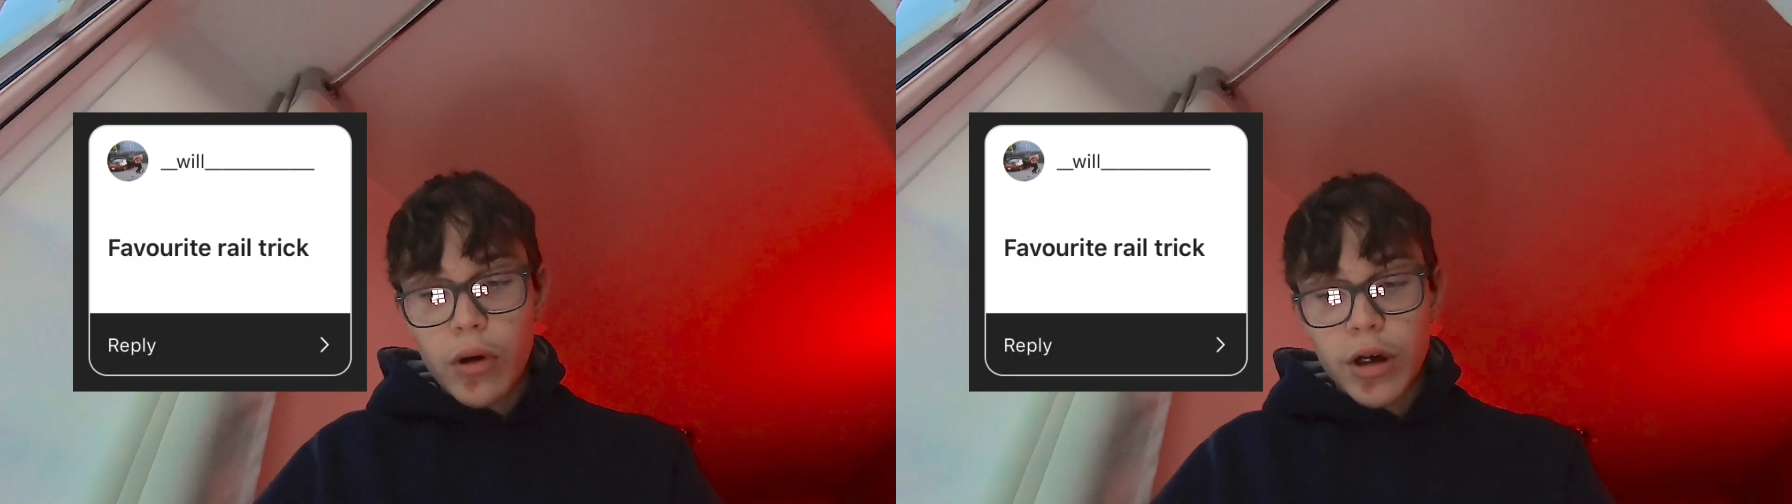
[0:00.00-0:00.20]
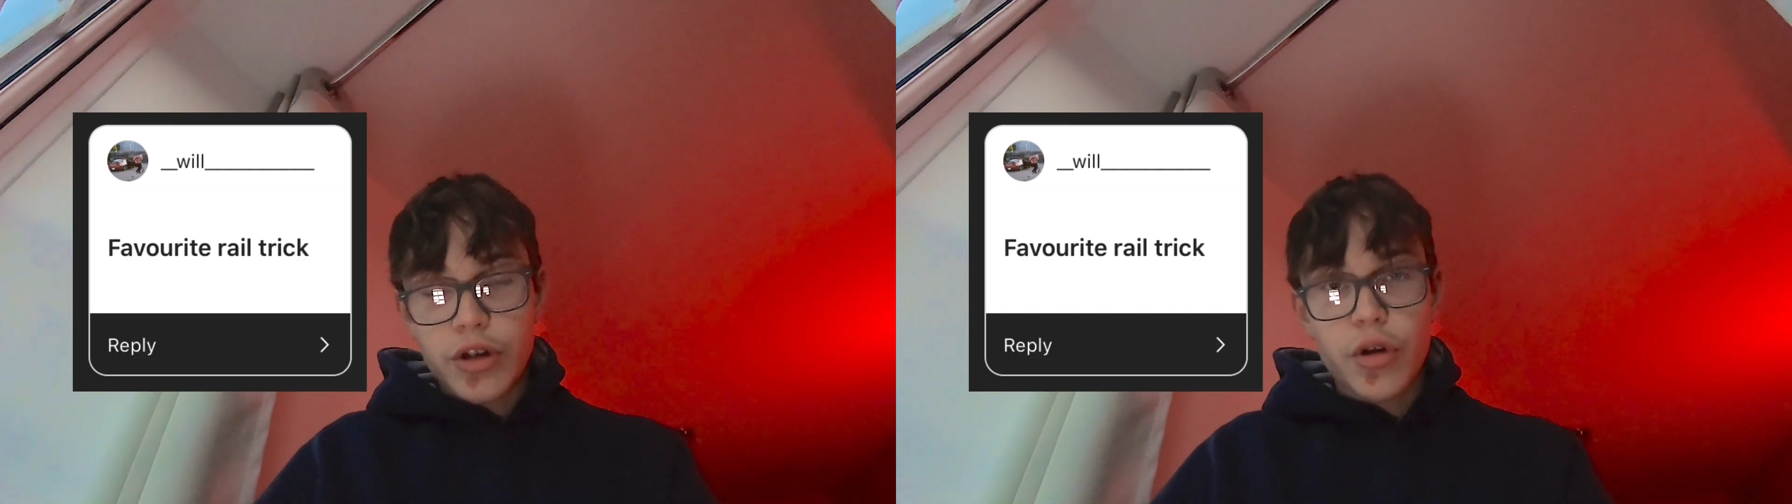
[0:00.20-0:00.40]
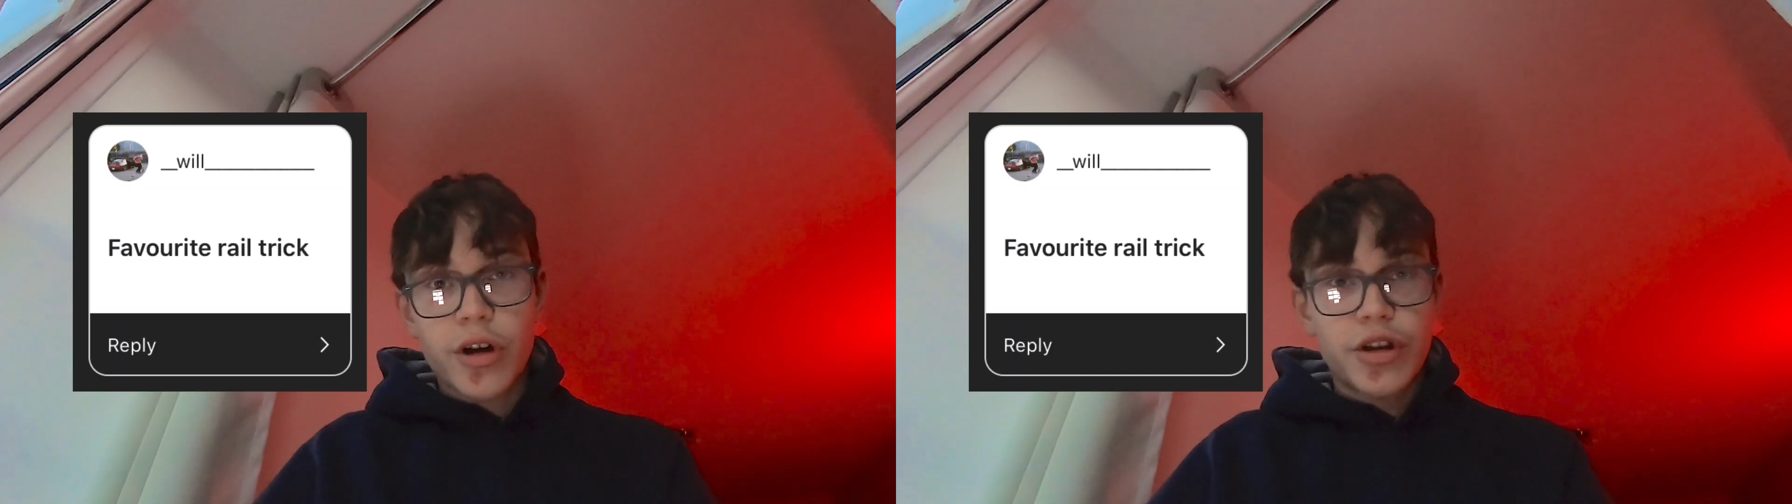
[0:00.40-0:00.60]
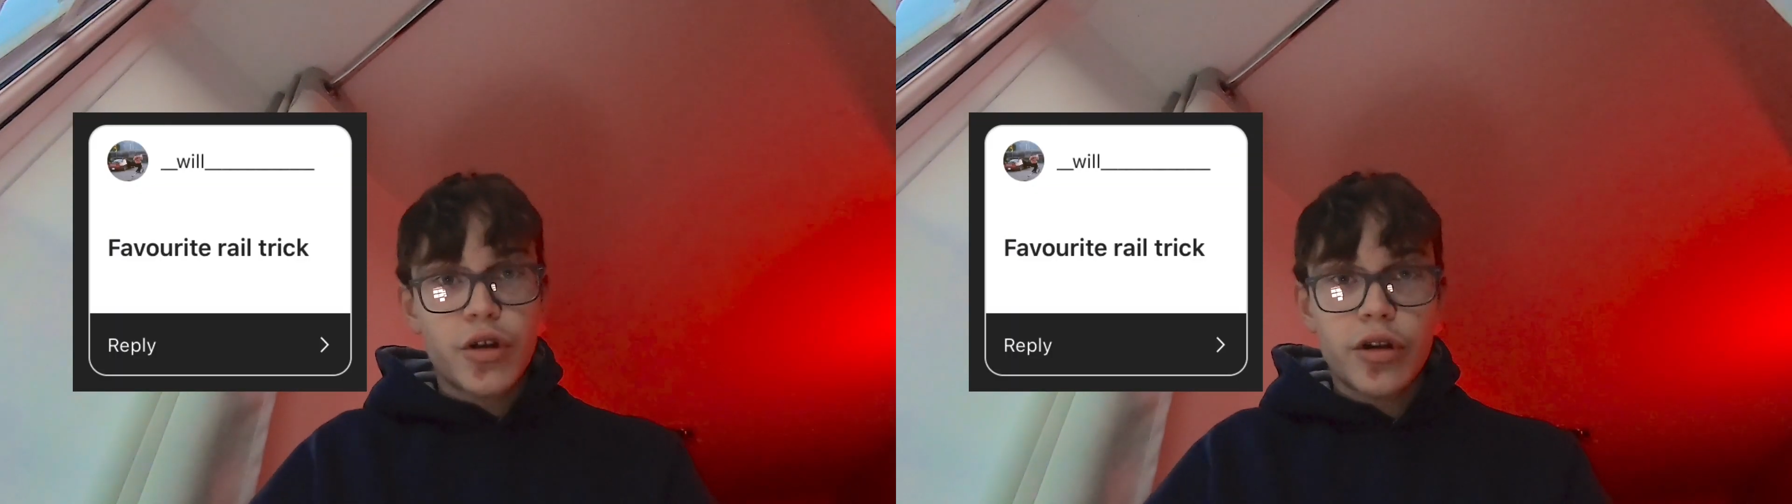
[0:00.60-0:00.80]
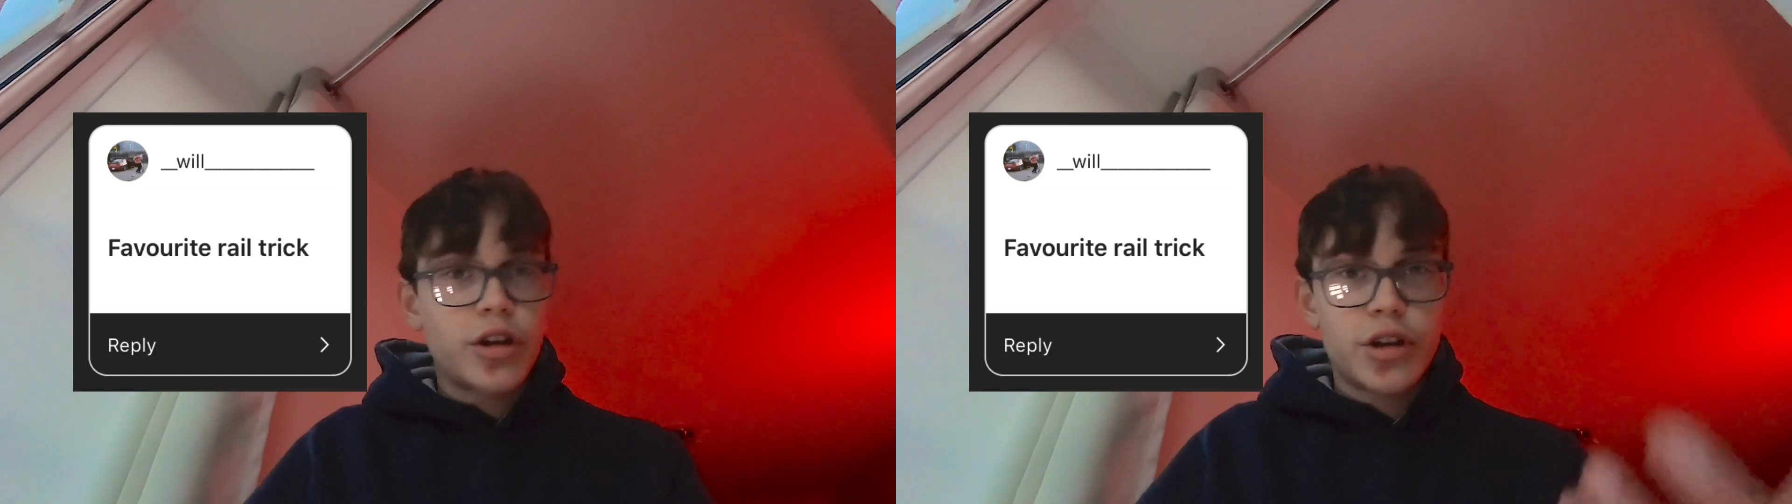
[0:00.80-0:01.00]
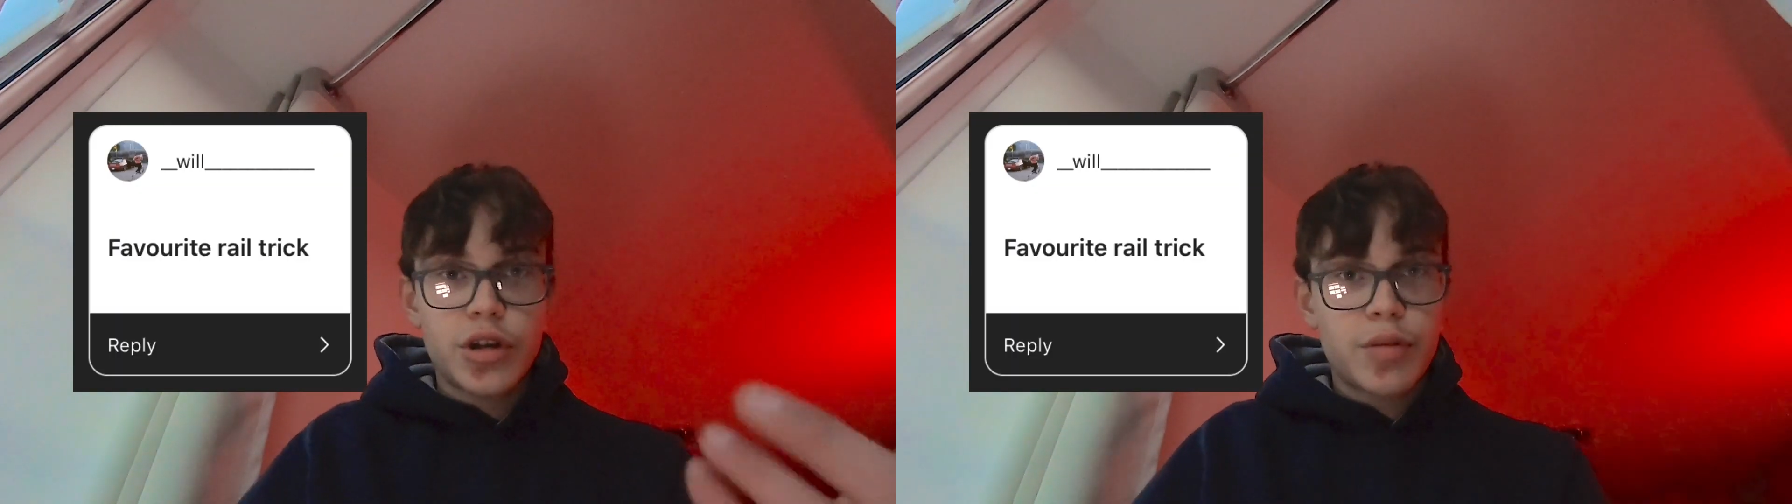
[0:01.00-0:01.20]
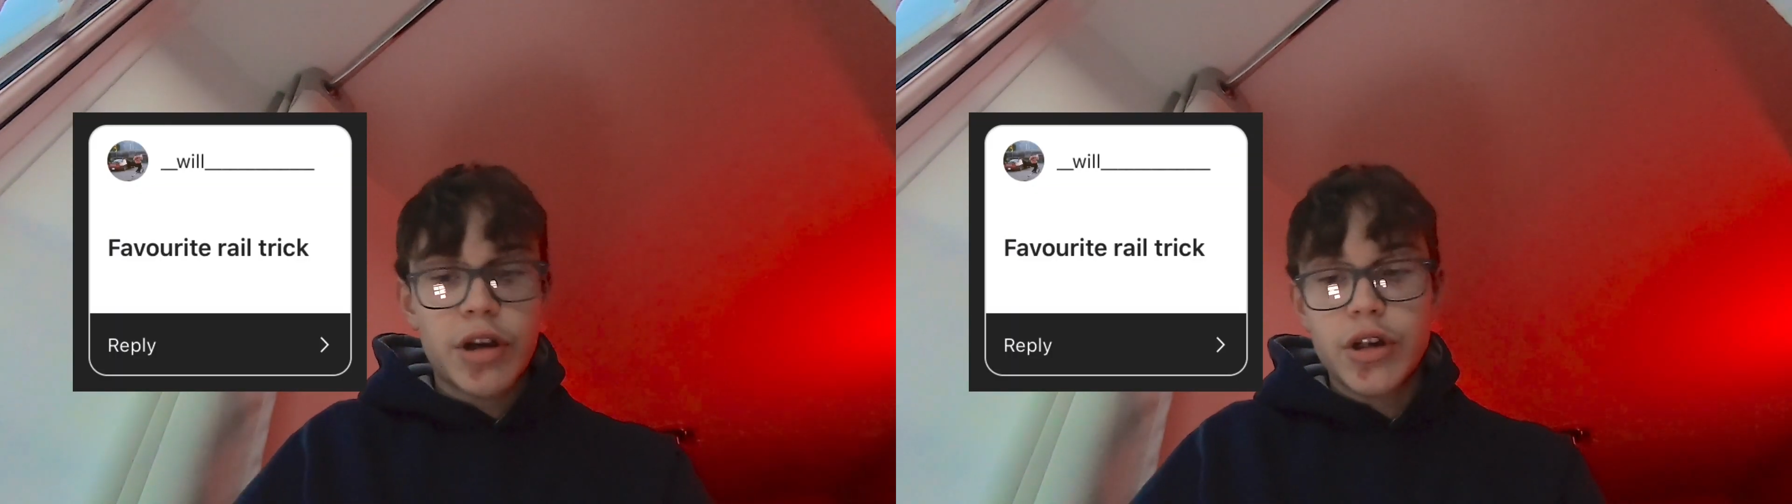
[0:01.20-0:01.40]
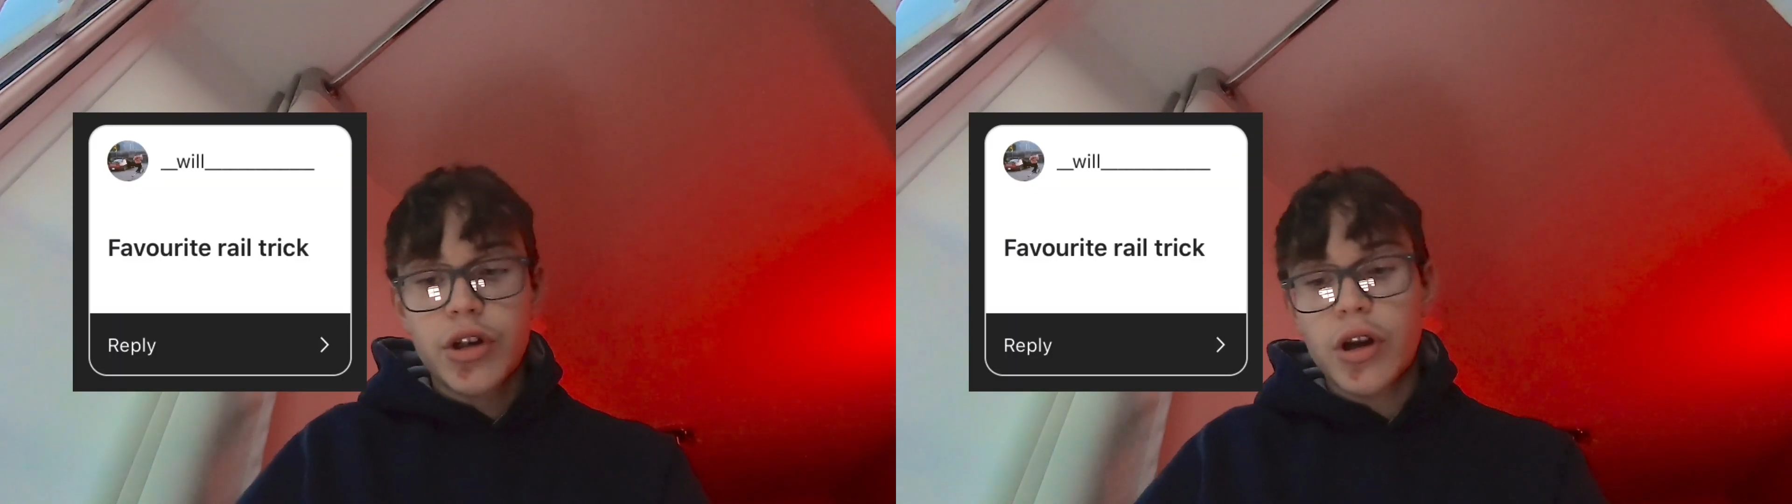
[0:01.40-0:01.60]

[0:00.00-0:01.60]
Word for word: underscore underscore underscore sponge.